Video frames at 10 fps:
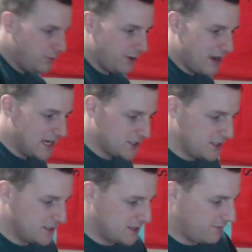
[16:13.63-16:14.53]
your
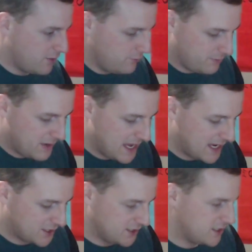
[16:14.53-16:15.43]
actions, and I've owned my
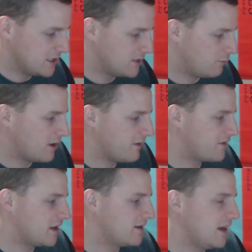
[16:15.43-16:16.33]
actions into what I've
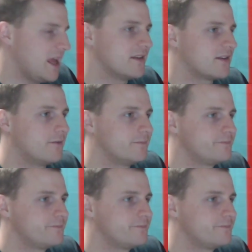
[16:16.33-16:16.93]
done today. So